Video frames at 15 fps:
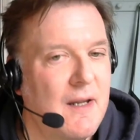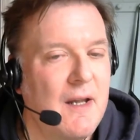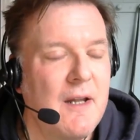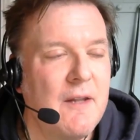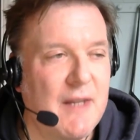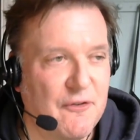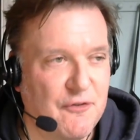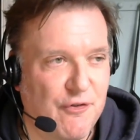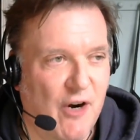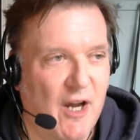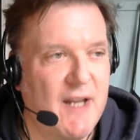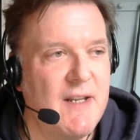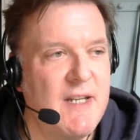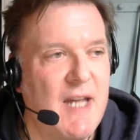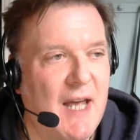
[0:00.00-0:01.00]
That's right.
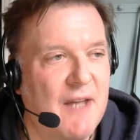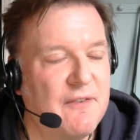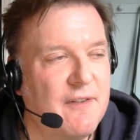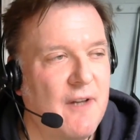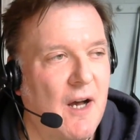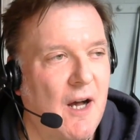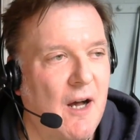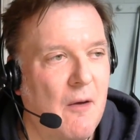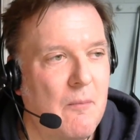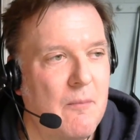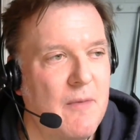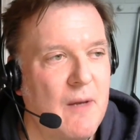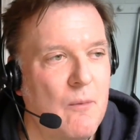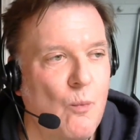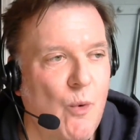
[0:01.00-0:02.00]
Yes.
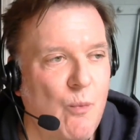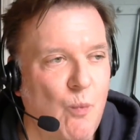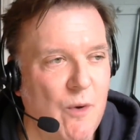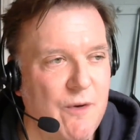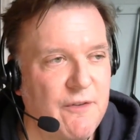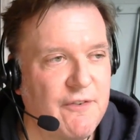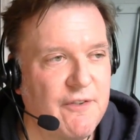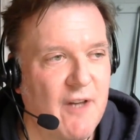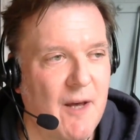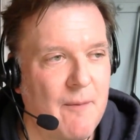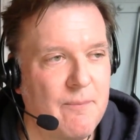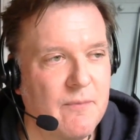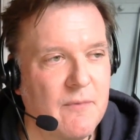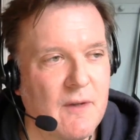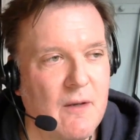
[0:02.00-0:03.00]
Once
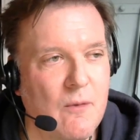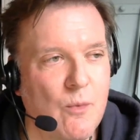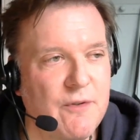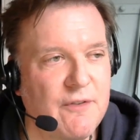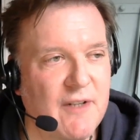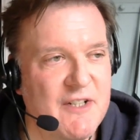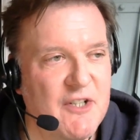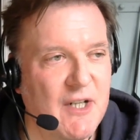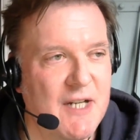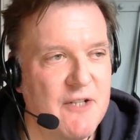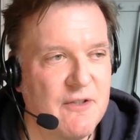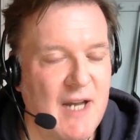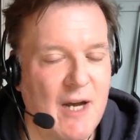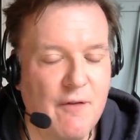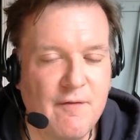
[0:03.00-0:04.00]
an education
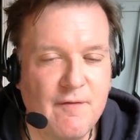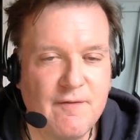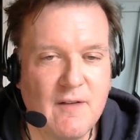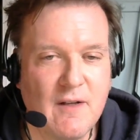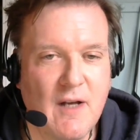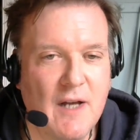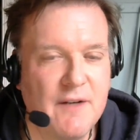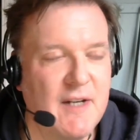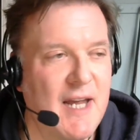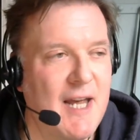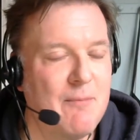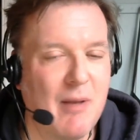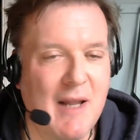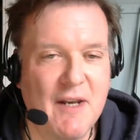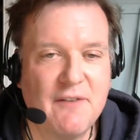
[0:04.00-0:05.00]
health and care
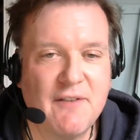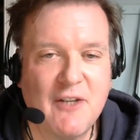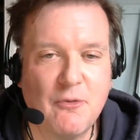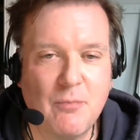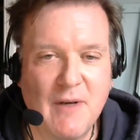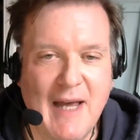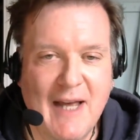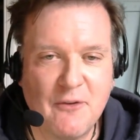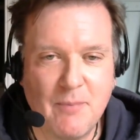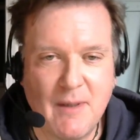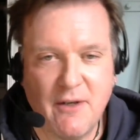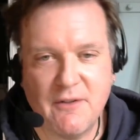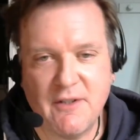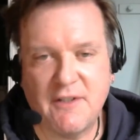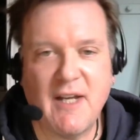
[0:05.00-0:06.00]
plan assessment has been
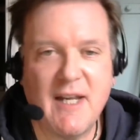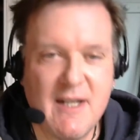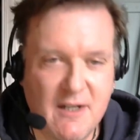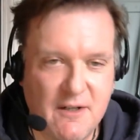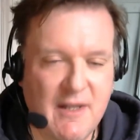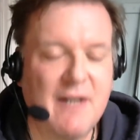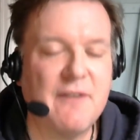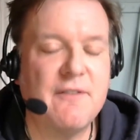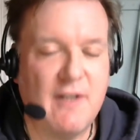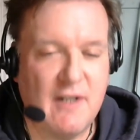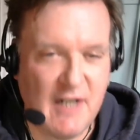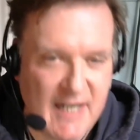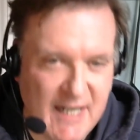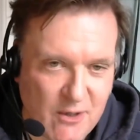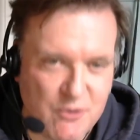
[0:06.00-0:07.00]
undertaken, that's a
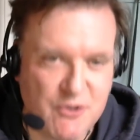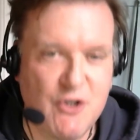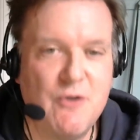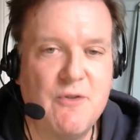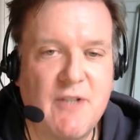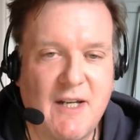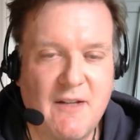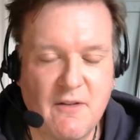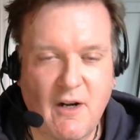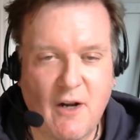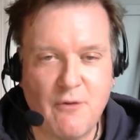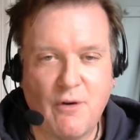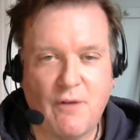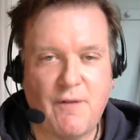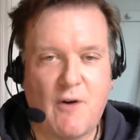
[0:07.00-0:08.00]
legal duty. The
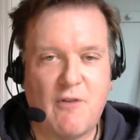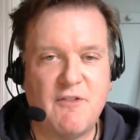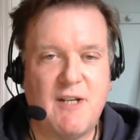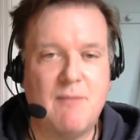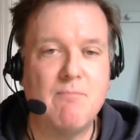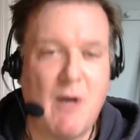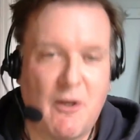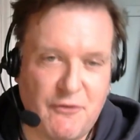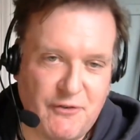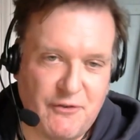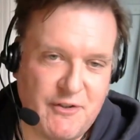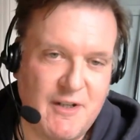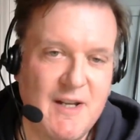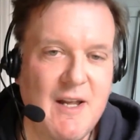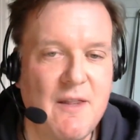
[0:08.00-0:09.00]
local authority must
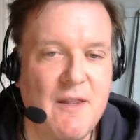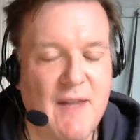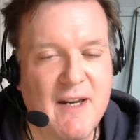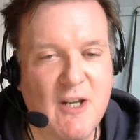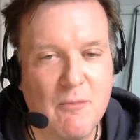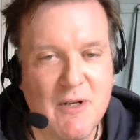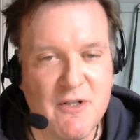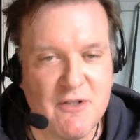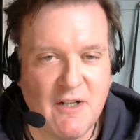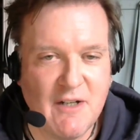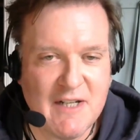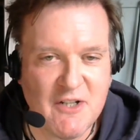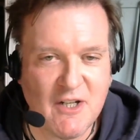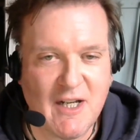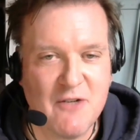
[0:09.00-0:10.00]
then commission an
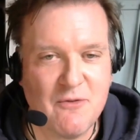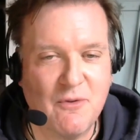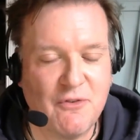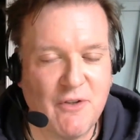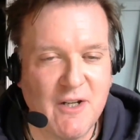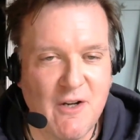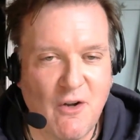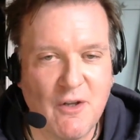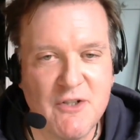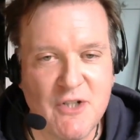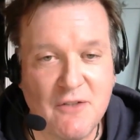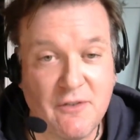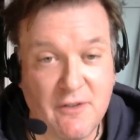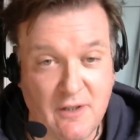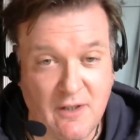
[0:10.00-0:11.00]
educational
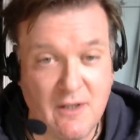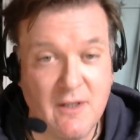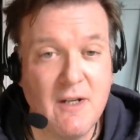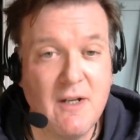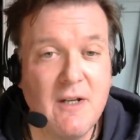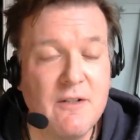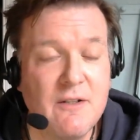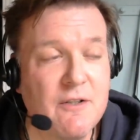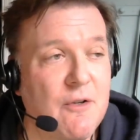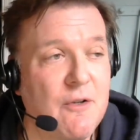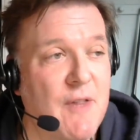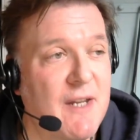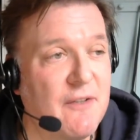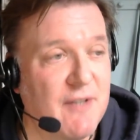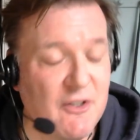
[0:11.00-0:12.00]
psychologist to do
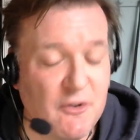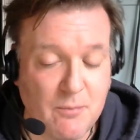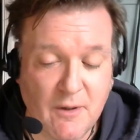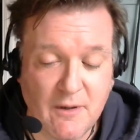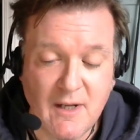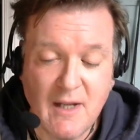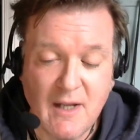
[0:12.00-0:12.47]
the assessment.